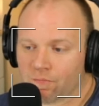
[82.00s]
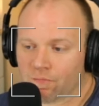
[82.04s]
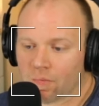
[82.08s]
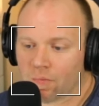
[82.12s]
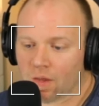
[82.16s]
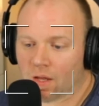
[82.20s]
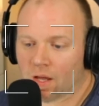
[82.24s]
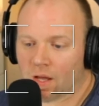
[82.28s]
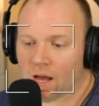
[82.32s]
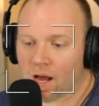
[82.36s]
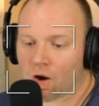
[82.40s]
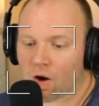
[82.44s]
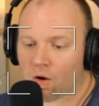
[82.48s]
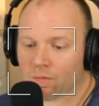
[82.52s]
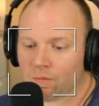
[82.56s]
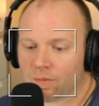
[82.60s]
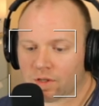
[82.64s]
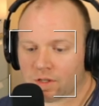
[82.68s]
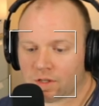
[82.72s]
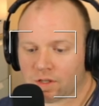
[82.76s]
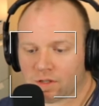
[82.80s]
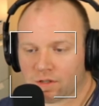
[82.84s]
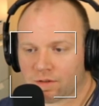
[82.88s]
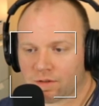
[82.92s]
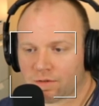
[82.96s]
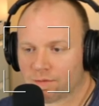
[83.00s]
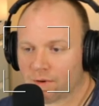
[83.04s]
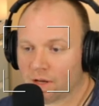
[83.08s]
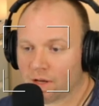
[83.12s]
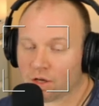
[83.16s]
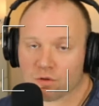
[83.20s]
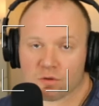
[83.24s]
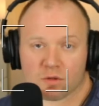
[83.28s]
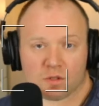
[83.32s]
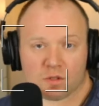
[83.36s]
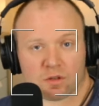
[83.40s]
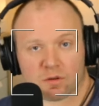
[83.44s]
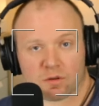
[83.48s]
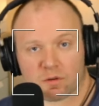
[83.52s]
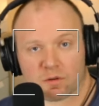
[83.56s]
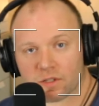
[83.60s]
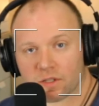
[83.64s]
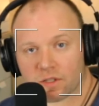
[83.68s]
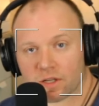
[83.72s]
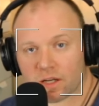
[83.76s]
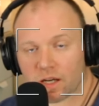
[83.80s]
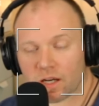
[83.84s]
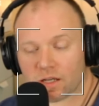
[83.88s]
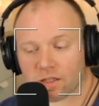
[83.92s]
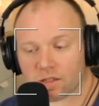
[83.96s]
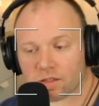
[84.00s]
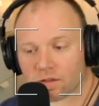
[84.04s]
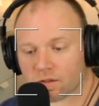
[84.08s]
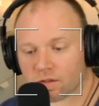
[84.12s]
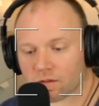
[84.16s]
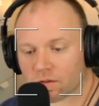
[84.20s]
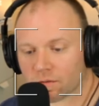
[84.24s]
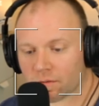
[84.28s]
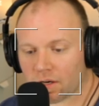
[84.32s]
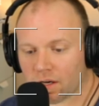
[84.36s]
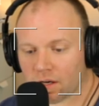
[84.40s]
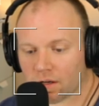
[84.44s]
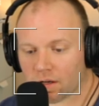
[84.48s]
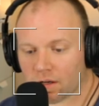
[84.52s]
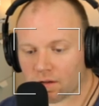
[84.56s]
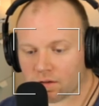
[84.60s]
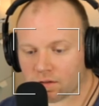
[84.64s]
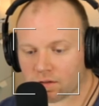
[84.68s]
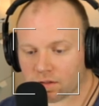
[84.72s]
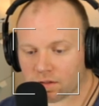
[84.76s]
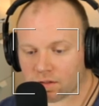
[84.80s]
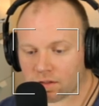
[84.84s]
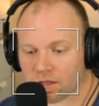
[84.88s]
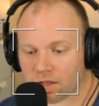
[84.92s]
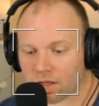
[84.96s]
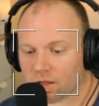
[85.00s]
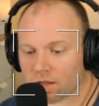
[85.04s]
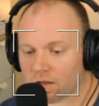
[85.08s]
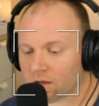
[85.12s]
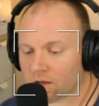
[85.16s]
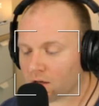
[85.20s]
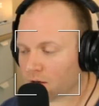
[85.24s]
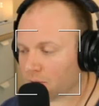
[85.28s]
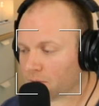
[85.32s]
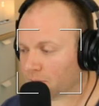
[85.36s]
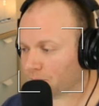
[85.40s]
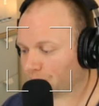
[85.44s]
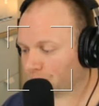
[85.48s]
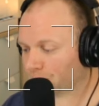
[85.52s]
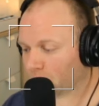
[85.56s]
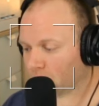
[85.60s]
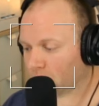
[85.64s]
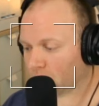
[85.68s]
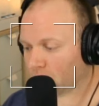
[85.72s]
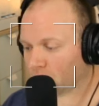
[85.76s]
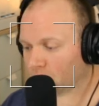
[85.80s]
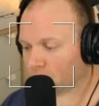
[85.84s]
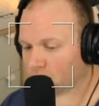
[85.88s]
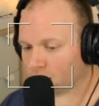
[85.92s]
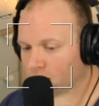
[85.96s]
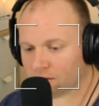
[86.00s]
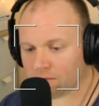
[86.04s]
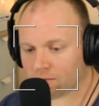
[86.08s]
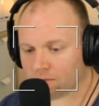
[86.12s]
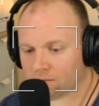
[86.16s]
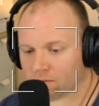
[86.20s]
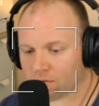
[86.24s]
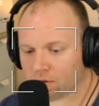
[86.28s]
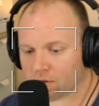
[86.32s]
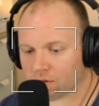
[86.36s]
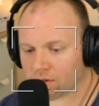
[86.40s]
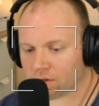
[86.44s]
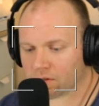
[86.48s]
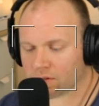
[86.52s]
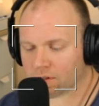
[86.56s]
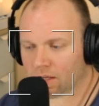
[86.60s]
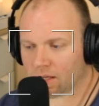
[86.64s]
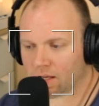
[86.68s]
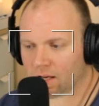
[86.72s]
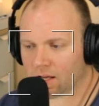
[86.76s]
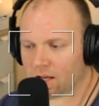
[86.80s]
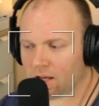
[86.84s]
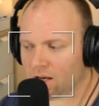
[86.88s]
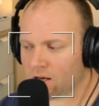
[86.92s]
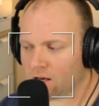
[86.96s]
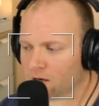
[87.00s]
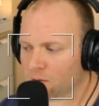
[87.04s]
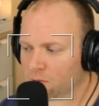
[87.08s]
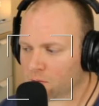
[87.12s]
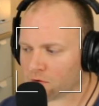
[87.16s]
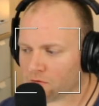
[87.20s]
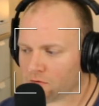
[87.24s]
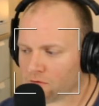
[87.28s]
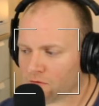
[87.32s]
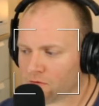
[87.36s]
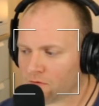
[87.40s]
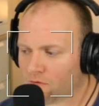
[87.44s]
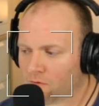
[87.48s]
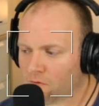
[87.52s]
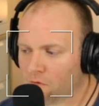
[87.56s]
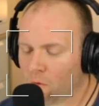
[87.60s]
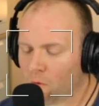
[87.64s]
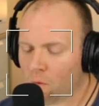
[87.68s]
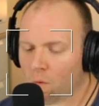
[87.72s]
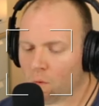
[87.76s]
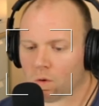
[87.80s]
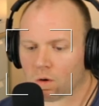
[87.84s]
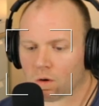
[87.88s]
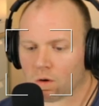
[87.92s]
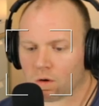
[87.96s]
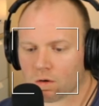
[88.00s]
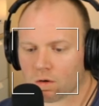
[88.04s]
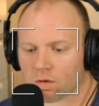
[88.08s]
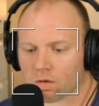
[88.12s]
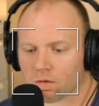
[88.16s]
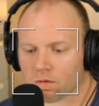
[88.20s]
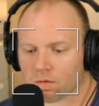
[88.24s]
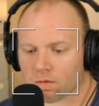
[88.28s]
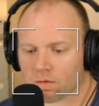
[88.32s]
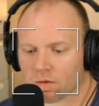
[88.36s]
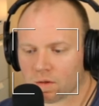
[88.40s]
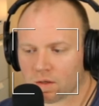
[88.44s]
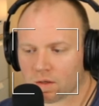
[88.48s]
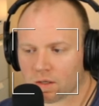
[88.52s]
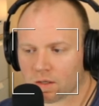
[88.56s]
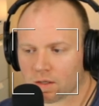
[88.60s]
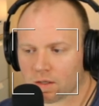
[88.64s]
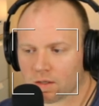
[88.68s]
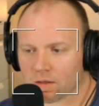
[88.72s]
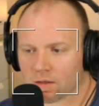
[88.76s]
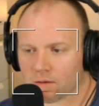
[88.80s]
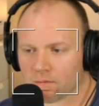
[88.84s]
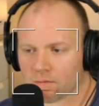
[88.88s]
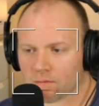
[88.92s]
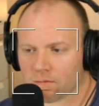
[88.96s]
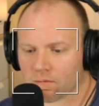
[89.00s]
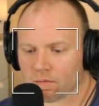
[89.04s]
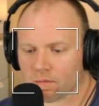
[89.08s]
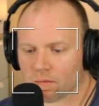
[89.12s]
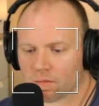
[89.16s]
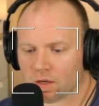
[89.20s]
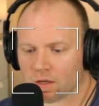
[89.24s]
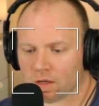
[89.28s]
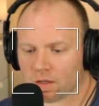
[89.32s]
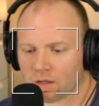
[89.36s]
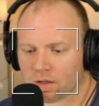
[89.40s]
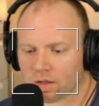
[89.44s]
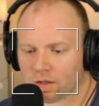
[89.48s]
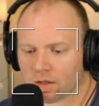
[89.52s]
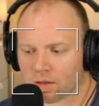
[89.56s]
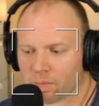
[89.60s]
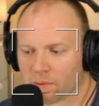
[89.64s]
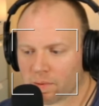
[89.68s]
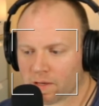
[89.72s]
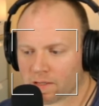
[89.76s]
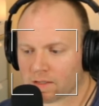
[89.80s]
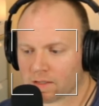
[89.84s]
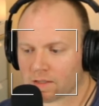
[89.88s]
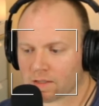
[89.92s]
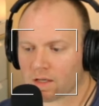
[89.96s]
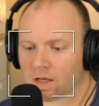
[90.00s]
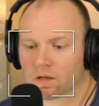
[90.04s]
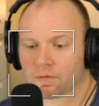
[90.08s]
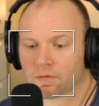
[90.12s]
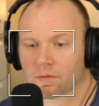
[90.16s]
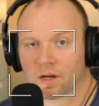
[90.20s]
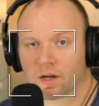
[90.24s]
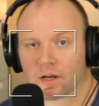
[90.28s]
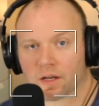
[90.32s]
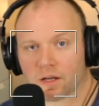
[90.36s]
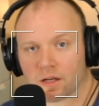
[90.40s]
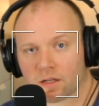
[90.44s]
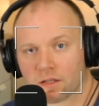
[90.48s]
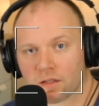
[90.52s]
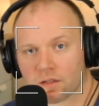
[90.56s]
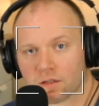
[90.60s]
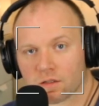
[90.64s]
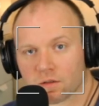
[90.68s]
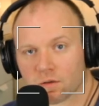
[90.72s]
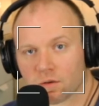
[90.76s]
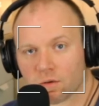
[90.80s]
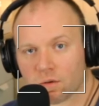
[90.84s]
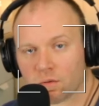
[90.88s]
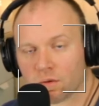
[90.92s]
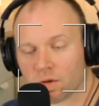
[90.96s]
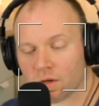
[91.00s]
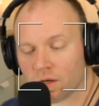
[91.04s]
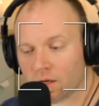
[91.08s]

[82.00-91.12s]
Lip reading: how much interest there is, I guess. And so right now there's a sale on it, and just it hit number 4 on the bestseller rankings. So